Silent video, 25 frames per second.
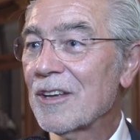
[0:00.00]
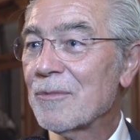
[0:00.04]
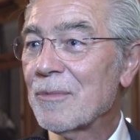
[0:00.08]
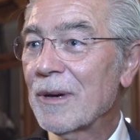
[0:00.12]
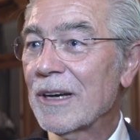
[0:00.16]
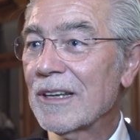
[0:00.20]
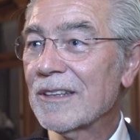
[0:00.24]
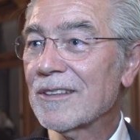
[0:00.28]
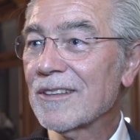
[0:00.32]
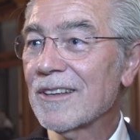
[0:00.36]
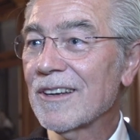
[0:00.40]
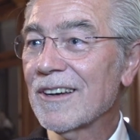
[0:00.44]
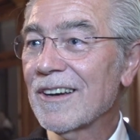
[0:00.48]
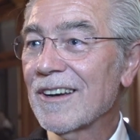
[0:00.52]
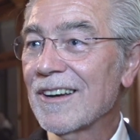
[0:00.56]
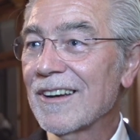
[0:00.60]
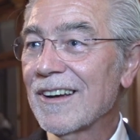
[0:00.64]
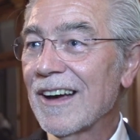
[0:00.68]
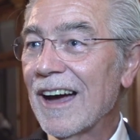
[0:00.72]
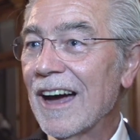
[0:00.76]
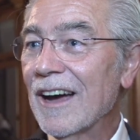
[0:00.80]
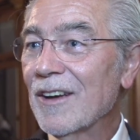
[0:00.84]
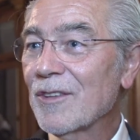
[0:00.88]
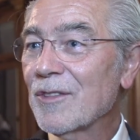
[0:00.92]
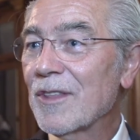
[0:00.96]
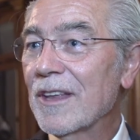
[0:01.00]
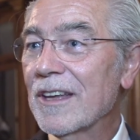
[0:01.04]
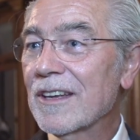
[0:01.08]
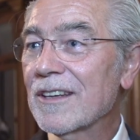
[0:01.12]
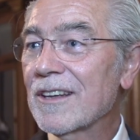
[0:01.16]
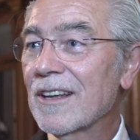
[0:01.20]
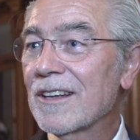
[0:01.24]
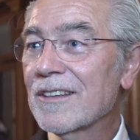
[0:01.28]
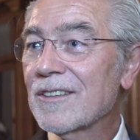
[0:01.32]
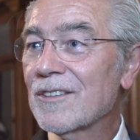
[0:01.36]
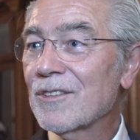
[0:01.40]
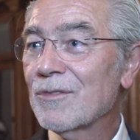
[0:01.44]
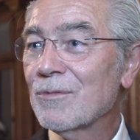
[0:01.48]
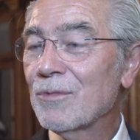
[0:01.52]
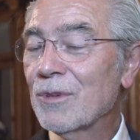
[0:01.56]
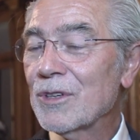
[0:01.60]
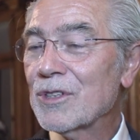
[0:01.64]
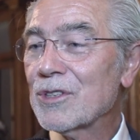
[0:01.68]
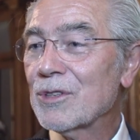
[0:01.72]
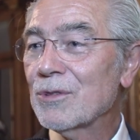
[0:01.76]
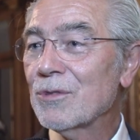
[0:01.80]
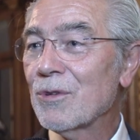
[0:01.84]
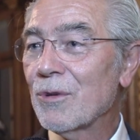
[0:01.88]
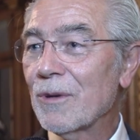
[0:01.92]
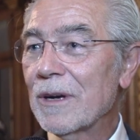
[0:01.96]
But I think that we
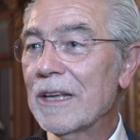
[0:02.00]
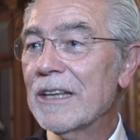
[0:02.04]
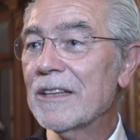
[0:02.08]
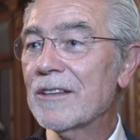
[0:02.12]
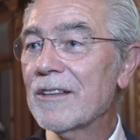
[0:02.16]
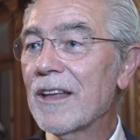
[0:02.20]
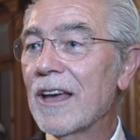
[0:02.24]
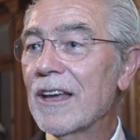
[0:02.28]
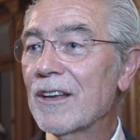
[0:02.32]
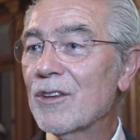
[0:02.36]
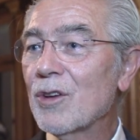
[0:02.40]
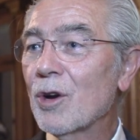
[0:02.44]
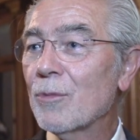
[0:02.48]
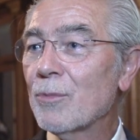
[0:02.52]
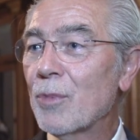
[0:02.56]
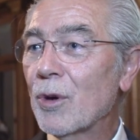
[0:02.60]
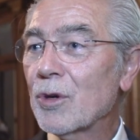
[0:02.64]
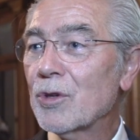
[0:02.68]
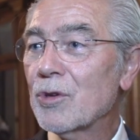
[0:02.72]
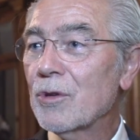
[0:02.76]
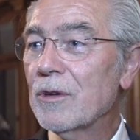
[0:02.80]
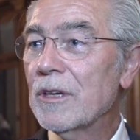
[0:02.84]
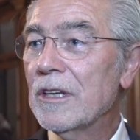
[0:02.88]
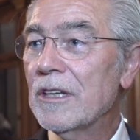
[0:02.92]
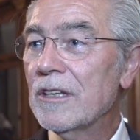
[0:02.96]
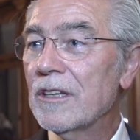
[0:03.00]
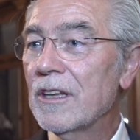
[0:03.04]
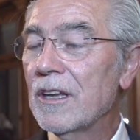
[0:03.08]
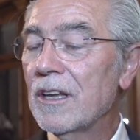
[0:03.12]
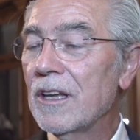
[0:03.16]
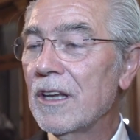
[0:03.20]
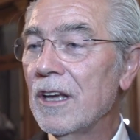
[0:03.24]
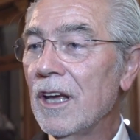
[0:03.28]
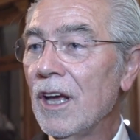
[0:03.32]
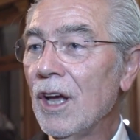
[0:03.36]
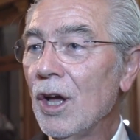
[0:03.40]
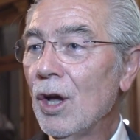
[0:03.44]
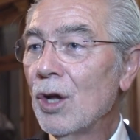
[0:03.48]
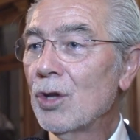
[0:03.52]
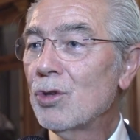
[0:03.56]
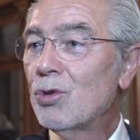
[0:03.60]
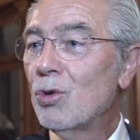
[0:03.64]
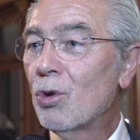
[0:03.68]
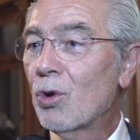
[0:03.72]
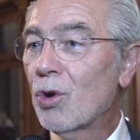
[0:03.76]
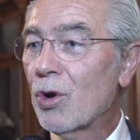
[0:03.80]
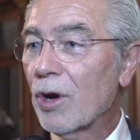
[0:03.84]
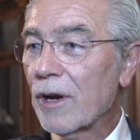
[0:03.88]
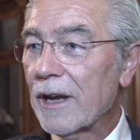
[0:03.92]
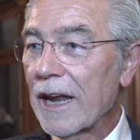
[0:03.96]
should really take the opportunity
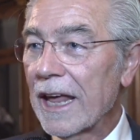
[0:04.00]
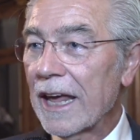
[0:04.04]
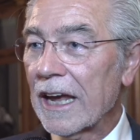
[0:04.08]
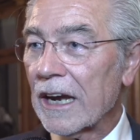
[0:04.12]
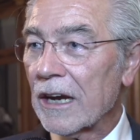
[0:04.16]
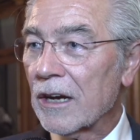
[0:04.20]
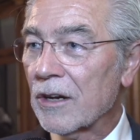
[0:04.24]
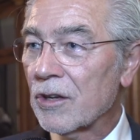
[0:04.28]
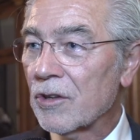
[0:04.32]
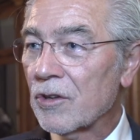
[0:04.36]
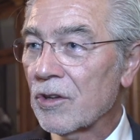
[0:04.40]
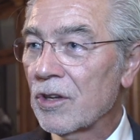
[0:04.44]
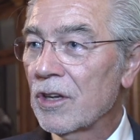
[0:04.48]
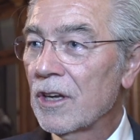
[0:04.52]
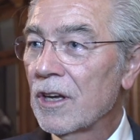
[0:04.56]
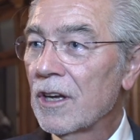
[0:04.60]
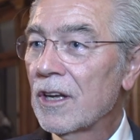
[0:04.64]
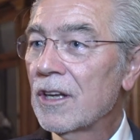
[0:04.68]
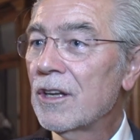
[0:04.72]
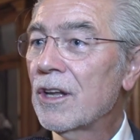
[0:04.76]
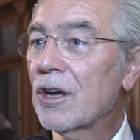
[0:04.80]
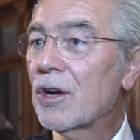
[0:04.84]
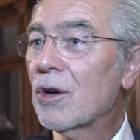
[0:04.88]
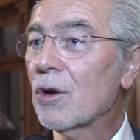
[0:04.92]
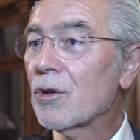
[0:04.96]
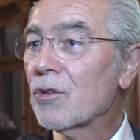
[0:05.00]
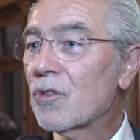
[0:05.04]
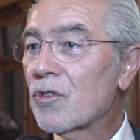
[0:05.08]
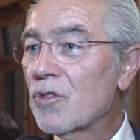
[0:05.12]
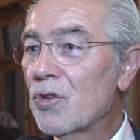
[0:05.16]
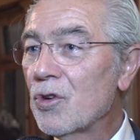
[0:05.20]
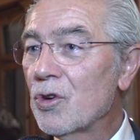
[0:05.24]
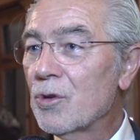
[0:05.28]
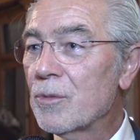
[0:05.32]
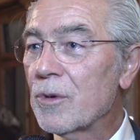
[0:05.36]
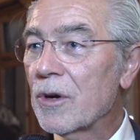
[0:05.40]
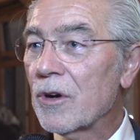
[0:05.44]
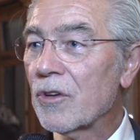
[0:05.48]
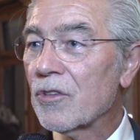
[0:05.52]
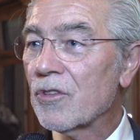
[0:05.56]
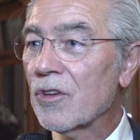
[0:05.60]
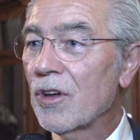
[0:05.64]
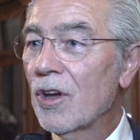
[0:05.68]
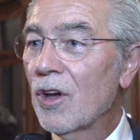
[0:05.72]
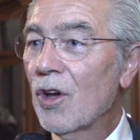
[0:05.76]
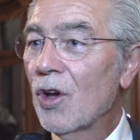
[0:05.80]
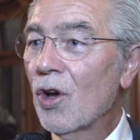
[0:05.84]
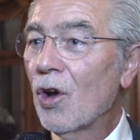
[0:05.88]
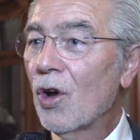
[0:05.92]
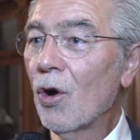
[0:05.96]
to connect the consumers
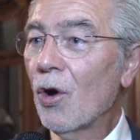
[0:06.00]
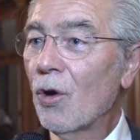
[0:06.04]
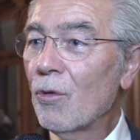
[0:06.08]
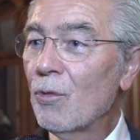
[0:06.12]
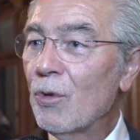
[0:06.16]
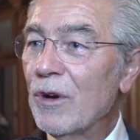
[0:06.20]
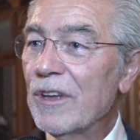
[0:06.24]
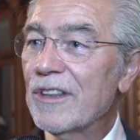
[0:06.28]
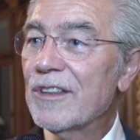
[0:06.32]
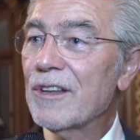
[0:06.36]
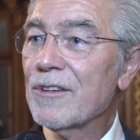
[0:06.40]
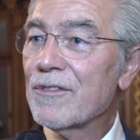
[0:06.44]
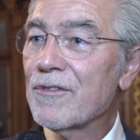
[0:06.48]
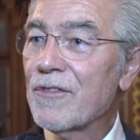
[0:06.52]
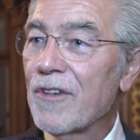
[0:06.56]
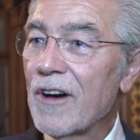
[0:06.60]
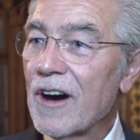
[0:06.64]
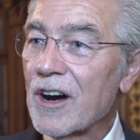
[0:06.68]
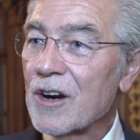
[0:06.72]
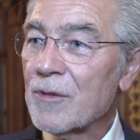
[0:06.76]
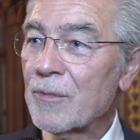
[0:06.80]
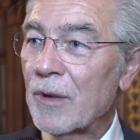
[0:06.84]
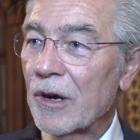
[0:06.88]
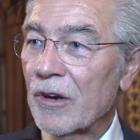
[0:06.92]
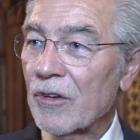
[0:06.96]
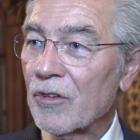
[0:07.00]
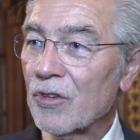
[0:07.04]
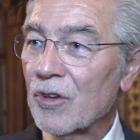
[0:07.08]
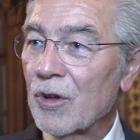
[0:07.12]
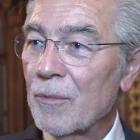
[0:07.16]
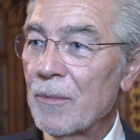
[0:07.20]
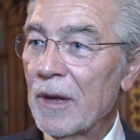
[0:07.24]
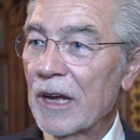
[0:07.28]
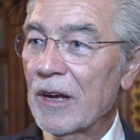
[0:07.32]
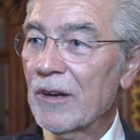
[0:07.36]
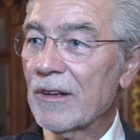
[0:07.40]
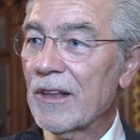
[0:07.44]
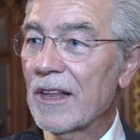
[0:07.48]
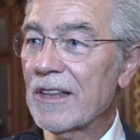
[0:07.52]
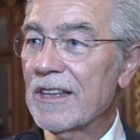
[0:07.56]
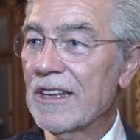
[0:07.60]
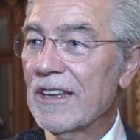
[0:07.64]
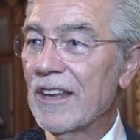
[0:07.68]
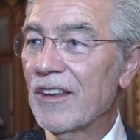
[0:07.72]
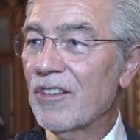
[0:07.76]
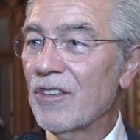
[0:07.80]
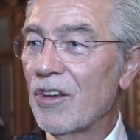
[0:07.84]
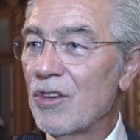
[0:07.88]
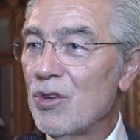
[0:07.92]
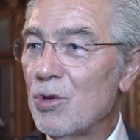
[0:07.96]
with the farmers, because I
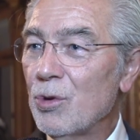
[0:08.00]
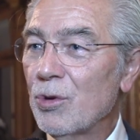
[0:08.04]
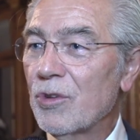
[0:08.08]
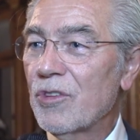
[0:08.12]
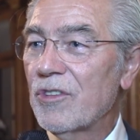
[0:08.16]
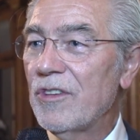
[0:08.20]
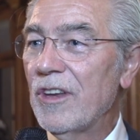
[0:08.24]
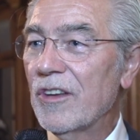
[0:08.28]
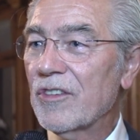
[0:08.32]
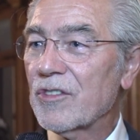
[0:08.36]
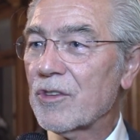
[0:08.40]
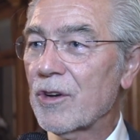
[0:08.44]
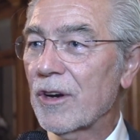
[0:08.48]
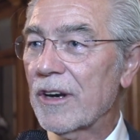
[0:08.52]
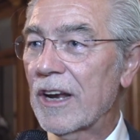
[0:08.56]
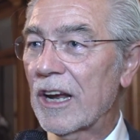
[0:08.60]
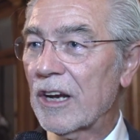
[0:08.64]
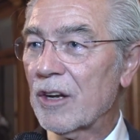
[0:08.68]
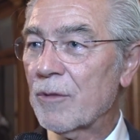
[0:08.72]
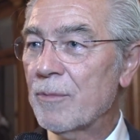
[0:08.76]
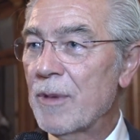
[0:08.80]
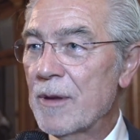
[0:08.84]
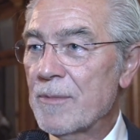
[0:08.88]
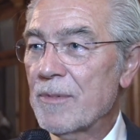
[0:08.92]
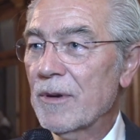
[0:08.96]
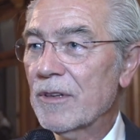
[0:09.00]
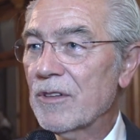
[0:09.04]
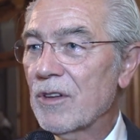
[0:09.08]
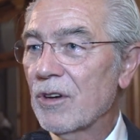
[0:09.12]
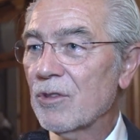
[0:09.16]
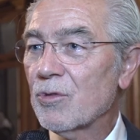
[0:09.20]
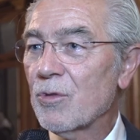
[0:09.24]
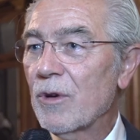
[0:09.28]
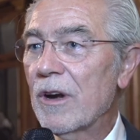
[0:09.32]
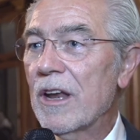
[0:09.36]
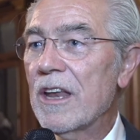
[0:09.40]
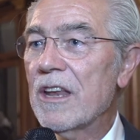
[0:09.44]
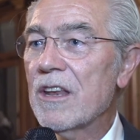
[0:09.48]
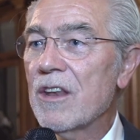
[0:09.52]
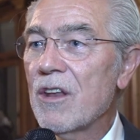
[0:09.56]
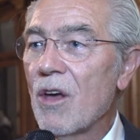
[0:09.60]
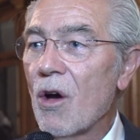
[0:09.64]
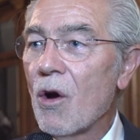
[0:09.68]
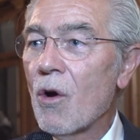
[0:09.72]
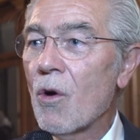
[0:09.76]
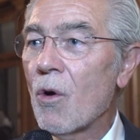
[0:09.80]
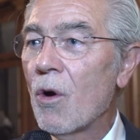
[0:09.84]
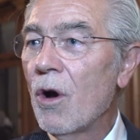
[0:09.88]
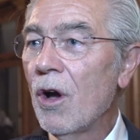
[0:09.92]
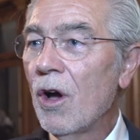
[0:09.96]
think there's a huge disconnect. People don't really
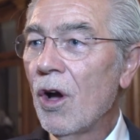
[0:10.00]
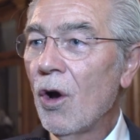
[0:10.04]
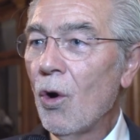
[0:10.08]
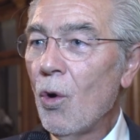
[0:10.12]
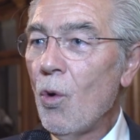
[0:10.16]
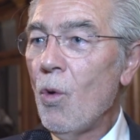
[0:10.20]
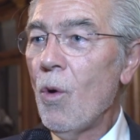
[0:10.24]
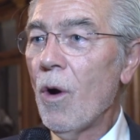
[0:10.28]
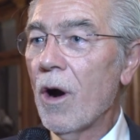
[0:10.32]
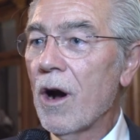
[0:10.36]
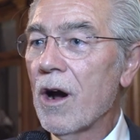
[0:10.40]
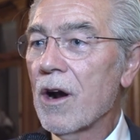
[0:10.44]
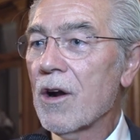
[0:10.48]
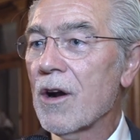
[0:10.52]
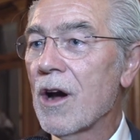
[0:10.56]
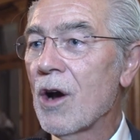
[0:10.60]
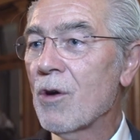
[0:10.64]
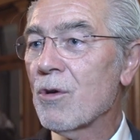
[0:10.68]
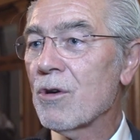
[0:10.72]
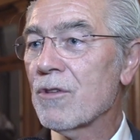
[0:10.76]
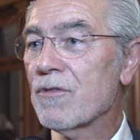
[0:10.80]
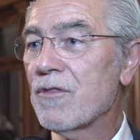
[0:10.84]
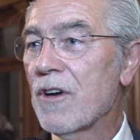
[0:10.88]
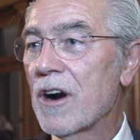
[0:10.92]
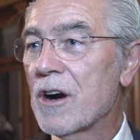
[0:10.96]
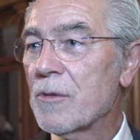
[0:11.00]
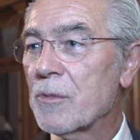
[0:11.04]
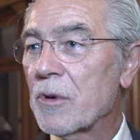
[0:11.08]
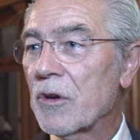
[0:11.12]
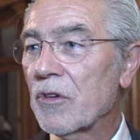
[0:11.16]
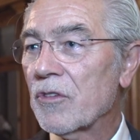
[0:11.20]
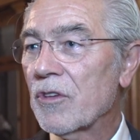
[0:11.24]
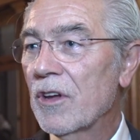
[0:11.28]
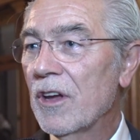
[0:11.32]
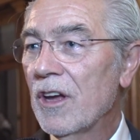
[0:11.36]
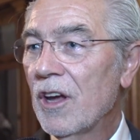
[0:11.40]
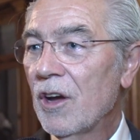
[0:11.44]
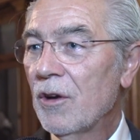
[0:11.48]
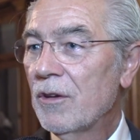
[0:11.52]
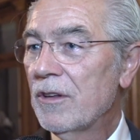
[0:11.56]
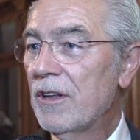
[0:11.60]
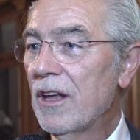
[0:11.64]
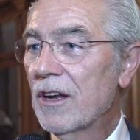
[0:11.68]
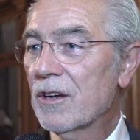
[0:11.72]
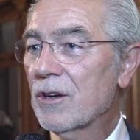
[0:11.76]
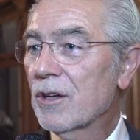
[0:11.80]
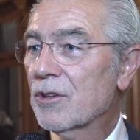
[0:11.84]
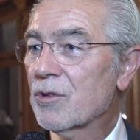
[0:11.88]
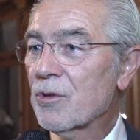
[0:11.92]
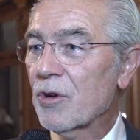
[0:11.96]
know who are our farmers.
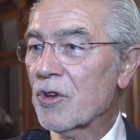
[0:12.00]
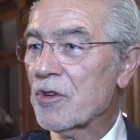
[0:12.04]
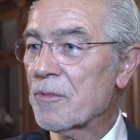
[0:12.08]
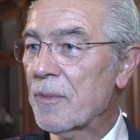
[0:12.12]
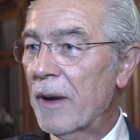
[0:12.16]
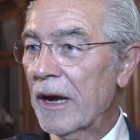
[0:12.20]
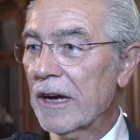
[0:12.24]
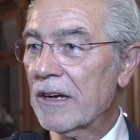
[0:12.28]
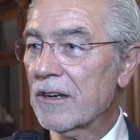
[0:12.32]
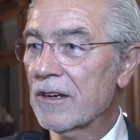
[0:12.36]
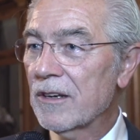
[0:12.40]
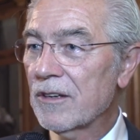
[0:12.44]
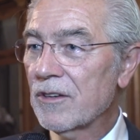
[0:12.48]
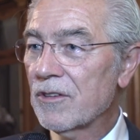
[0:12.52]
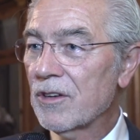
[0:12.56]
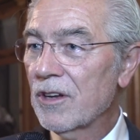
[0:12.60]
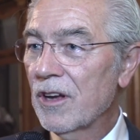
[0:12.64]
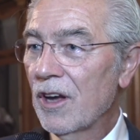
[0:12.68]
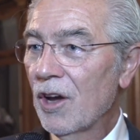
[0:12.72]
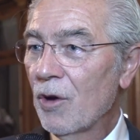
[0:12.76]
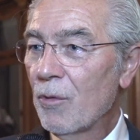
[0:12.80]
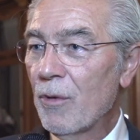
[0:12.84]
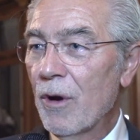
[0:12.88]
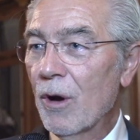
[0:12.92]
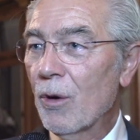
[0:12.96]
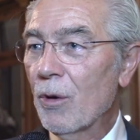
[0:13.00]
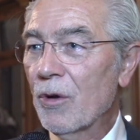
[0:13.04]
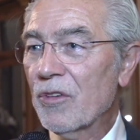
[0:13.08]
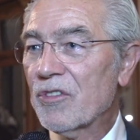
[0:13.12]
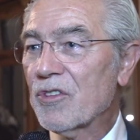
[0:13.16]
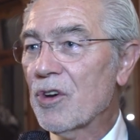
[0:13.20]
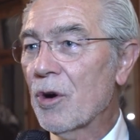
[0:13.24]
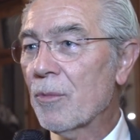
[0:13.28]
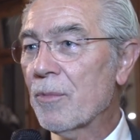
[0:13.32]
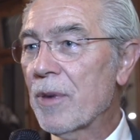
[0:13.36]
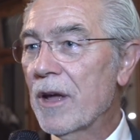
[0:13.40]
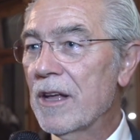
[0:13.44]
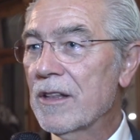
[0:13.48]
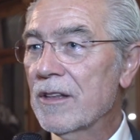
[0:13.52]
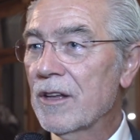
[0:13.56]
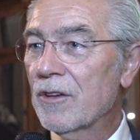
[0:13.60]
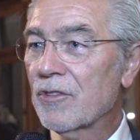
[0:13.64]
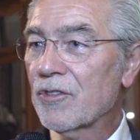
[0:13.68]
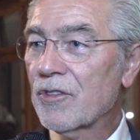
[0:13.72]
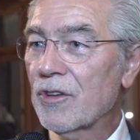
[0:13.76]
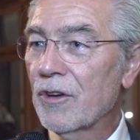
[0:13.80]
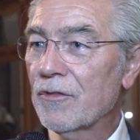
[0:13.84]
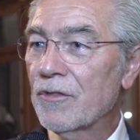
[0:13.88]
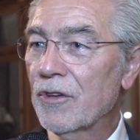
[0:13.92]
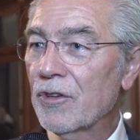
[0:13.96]
They're not respected. We always complain
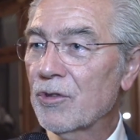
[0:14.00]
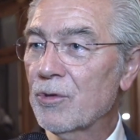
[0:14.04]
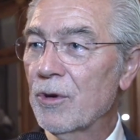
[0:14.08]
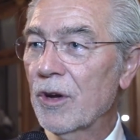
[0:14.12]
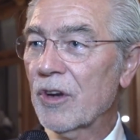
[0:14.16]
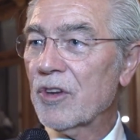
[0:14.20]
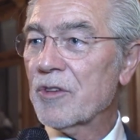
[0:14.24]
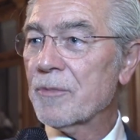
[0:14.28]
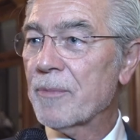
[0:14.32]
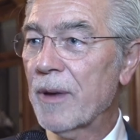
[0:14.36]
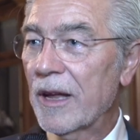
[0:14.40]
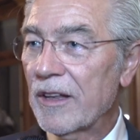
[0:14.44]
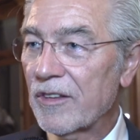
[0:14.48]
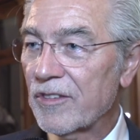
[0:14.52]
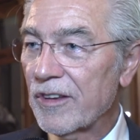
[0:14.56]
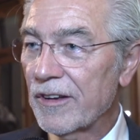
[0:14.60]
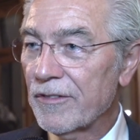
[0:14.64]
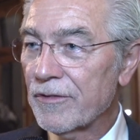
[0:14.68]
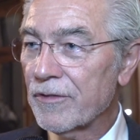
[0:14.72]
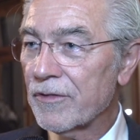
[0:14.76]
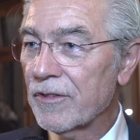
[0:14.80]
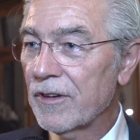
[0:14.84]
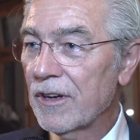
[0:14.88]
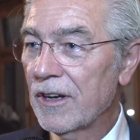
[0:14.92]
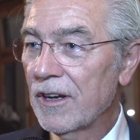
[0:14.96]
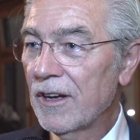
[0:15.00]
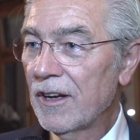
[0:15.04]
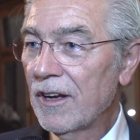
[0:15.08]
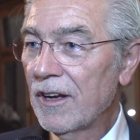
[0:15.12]
that stuff is too expensive.